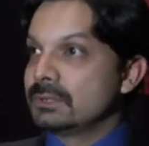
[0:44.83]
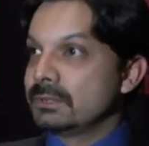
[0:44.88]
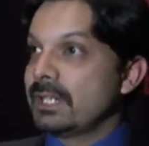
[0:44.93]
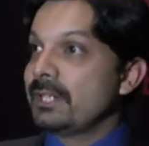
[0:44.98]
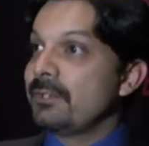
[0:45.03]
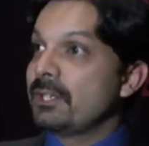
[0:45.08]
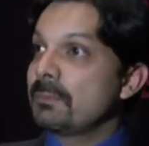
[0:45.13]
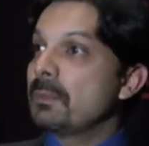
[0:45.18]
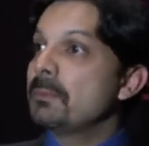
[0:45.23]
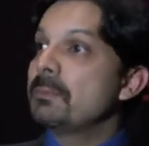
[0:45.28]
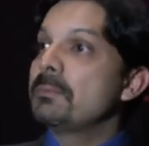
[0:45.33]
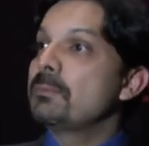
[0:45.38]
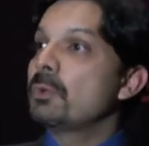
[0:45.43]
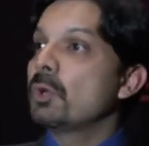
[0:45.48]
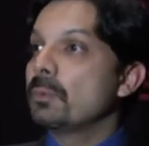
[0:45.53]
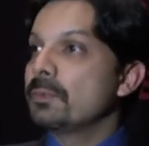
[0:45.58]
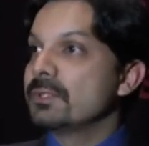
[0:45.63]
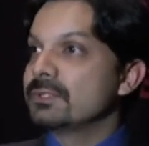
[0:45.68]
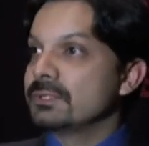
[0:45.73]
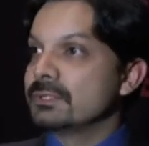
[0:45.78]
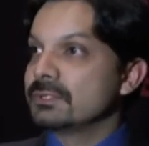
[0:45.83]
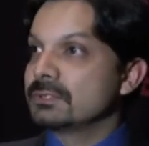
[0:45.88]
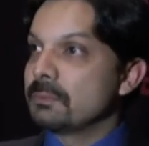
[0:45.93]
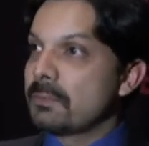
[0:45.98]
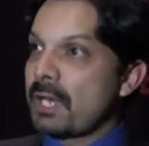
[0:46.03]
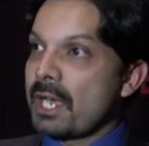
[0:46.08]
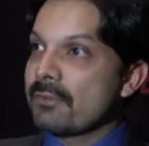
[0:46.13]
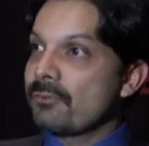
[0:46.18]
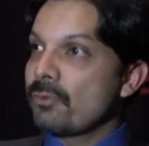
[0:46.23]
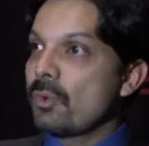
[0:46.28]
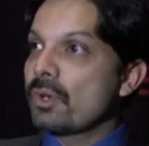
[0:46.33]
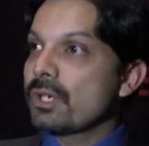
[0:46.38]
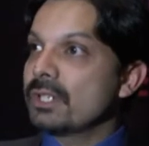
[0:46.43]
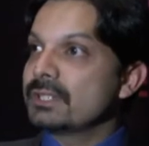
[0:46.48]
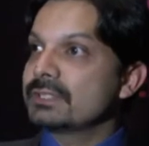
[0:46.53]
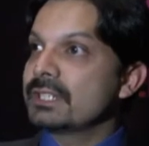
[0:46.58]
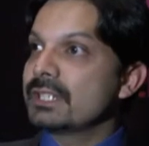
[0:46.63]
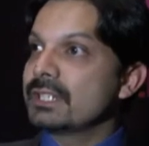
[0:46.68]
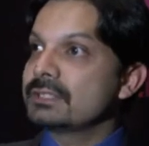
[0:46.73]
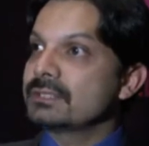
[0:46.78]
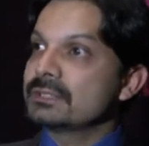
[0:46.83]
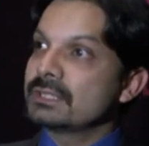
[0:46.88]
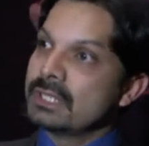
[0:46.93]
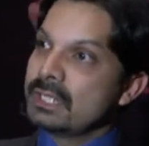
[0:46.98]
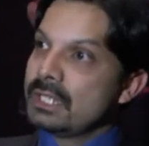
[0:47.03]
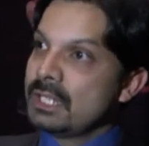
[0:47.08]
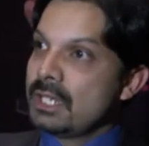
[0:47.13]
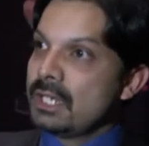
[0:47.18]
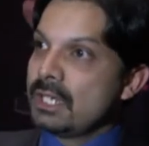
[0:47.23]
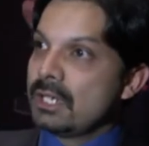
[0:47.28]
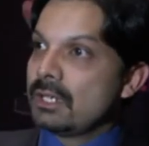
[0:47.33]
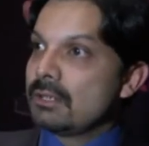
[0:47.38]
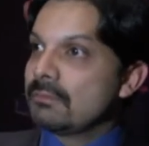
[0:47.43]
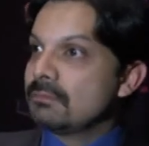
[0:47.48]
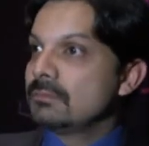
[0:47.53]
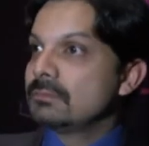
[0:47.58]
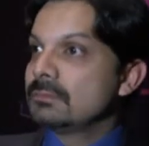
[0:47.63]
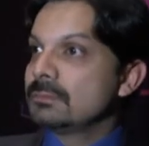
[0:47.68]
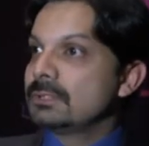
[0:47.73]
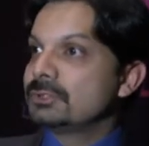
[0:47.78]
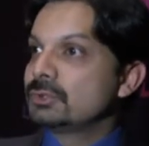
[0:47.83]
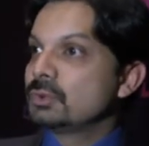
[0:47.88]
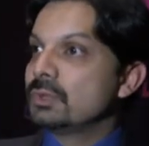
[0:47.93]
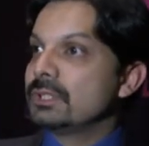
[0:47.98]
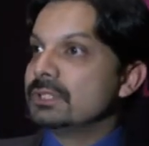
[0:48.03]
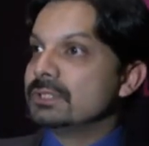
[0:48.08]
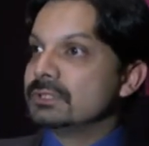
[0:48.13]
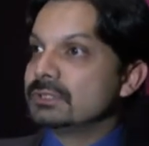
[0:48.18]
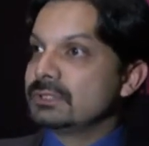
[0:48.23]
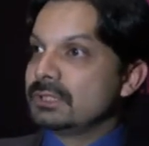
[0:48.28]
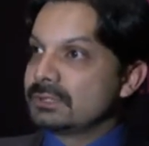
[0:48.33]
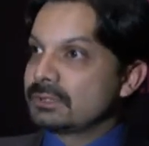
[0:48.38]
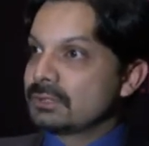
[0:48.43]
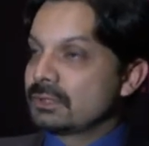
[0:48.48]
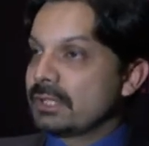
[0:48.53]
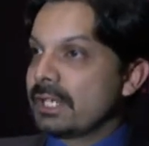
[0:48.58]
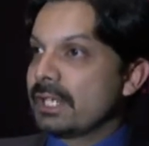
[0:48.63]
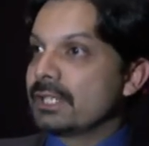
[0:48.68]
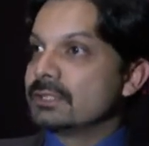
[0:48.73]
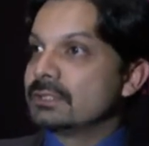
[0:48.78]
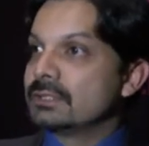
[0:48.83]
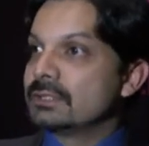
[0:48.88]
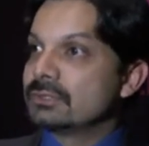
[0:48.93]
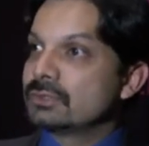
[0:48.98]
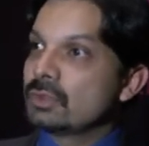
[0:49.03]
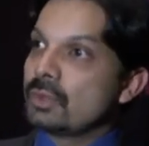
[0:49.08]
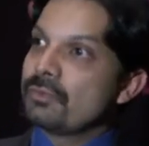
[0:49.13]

Then it will be pure business. My focus is the students, the kids.